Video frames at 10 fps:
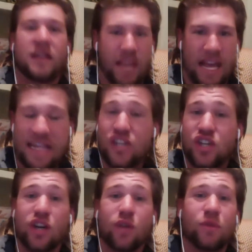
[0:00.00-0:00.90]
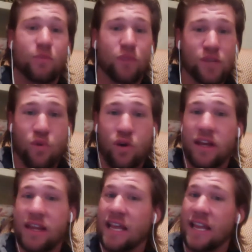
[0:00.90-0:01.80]
And this year with
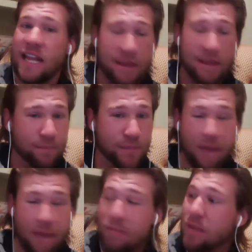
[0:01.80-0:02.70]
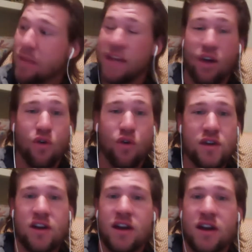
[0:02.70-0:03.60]
Bridgeport, they kept him in the pen the whole
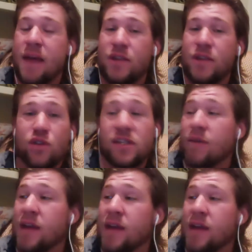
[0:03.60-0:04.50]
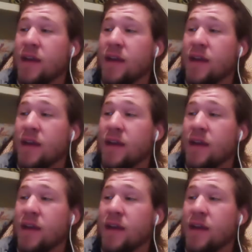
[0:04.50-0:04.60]
year, and I mean, you see what happened.